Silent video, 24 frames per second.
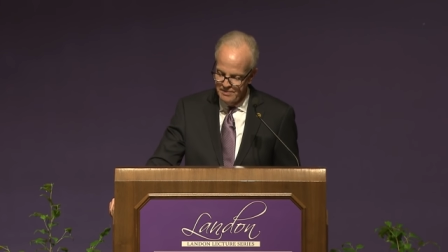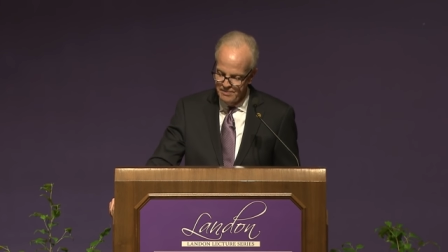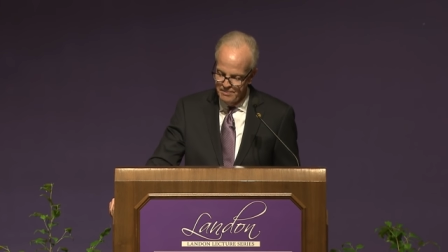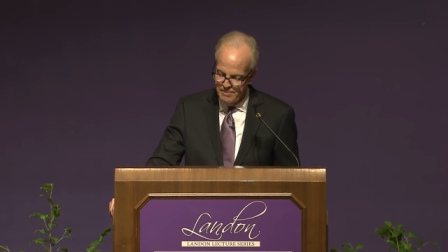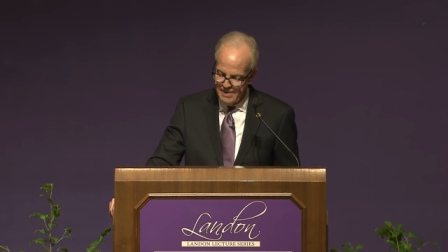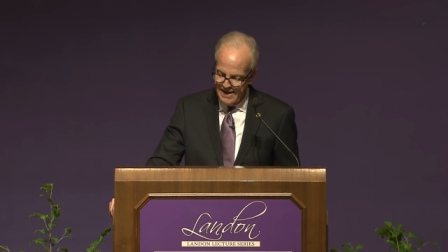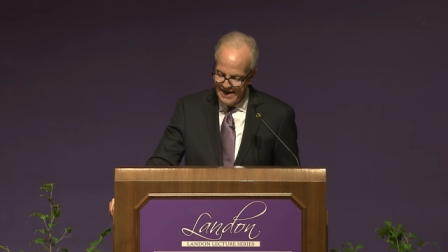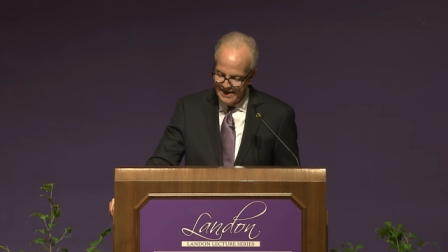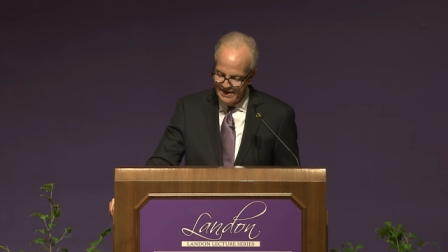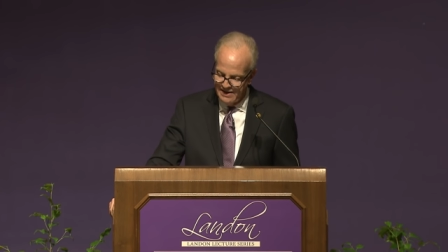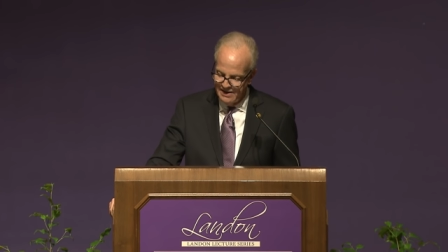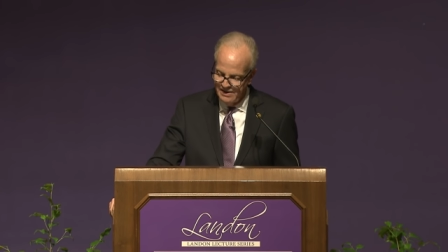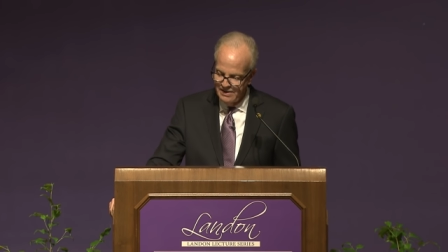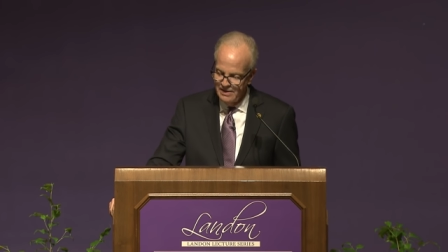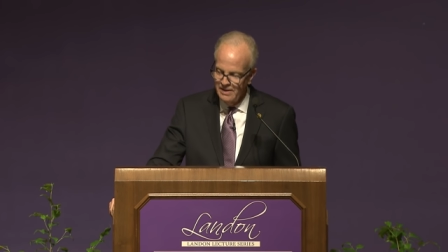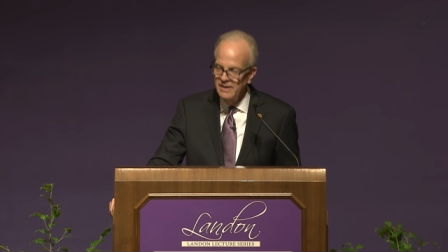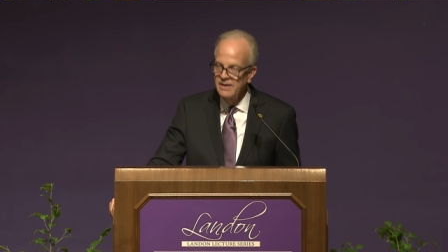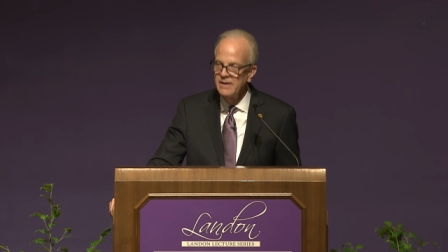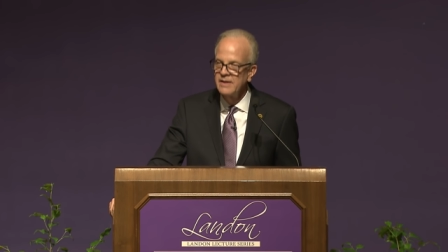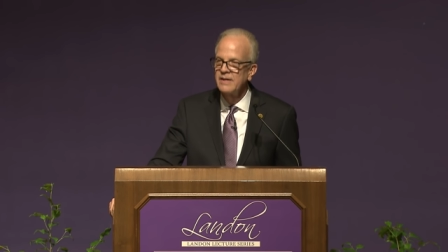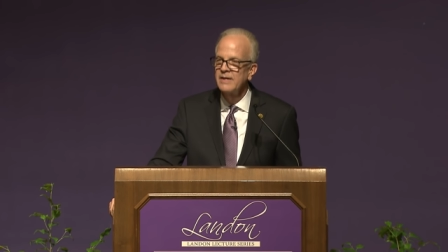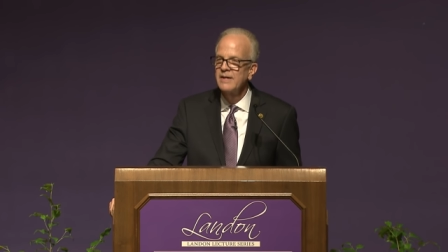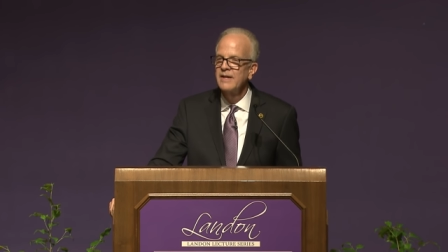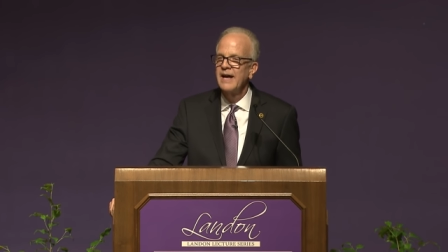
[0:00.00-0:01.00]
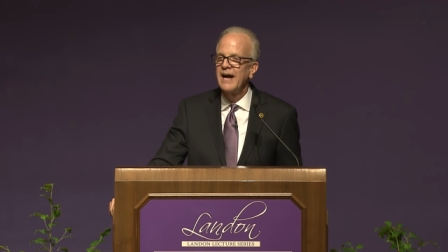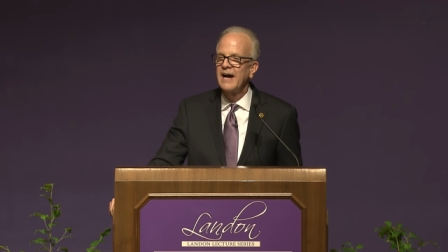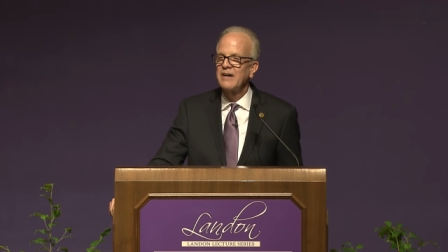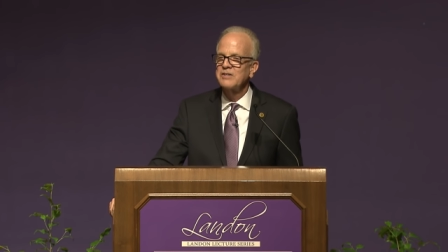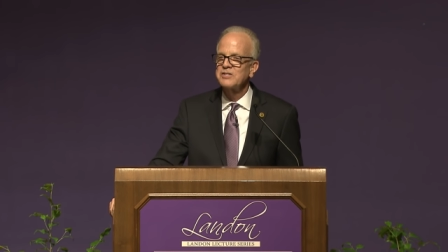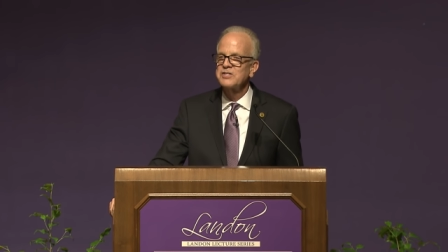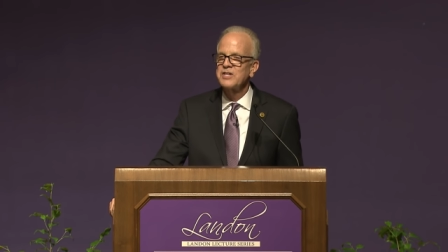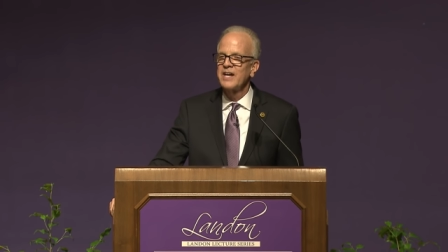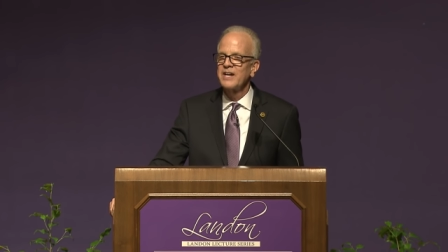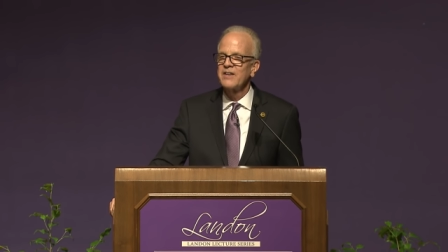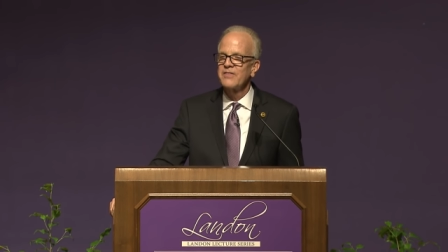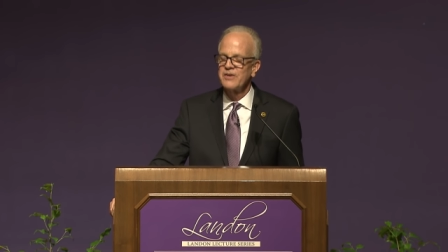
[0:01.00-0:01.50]
battle
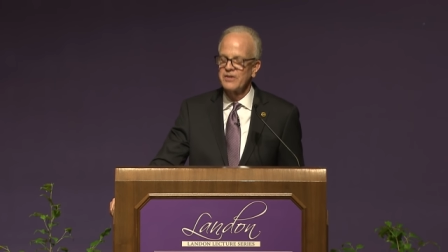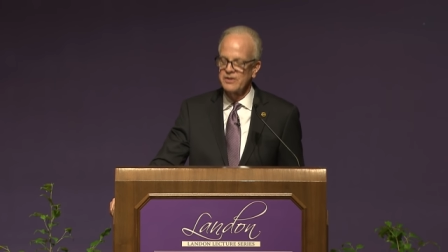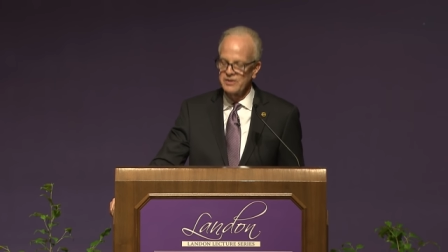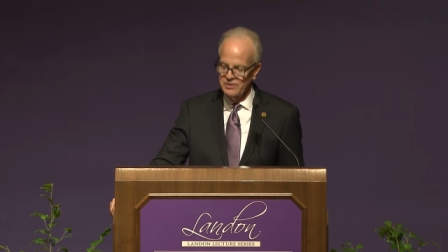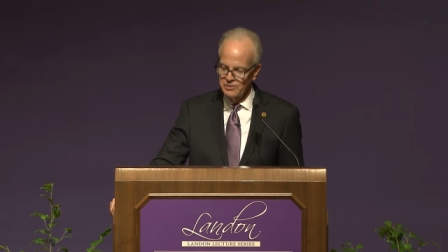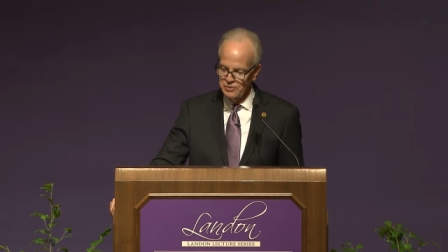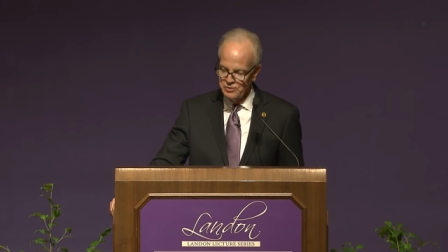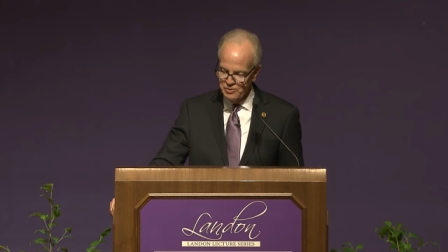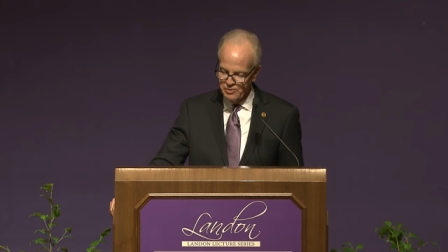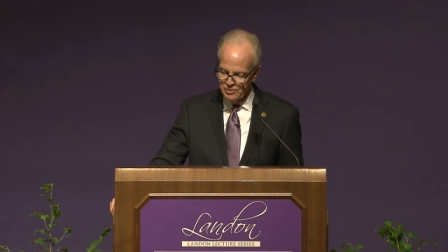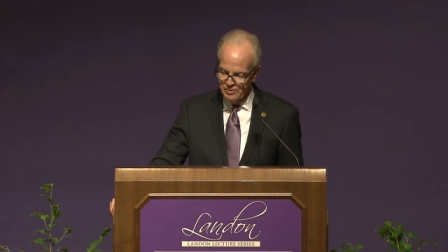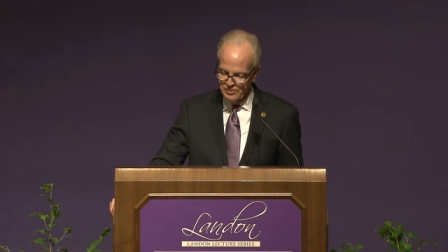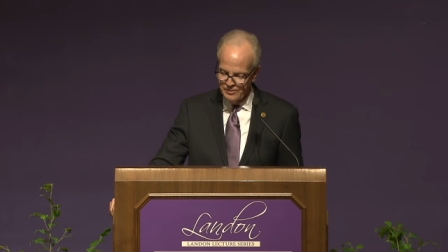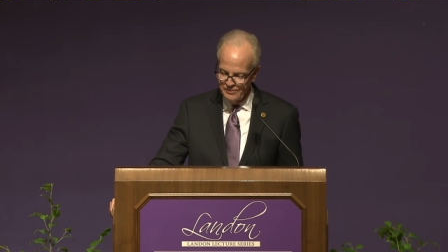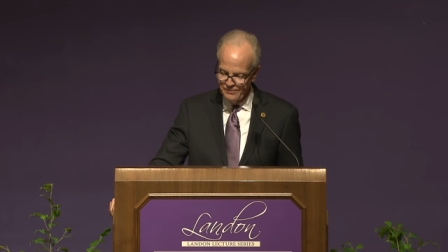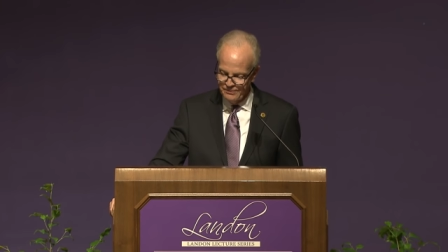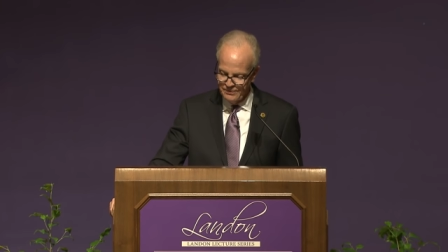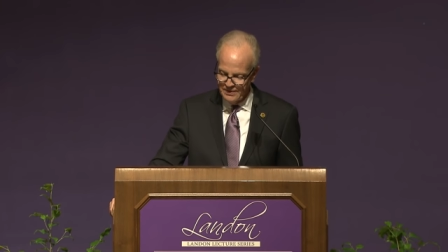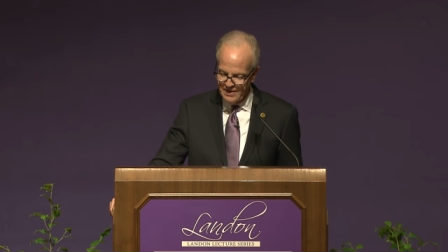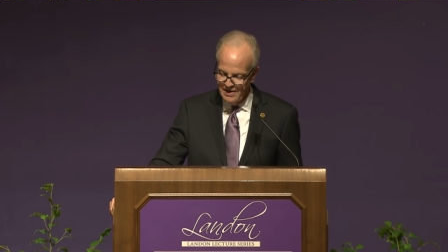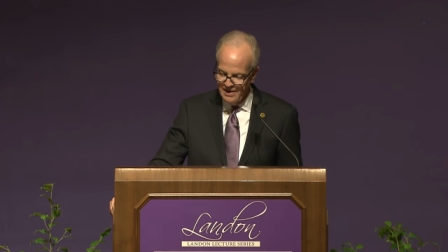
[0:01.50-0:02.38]
outside of their control.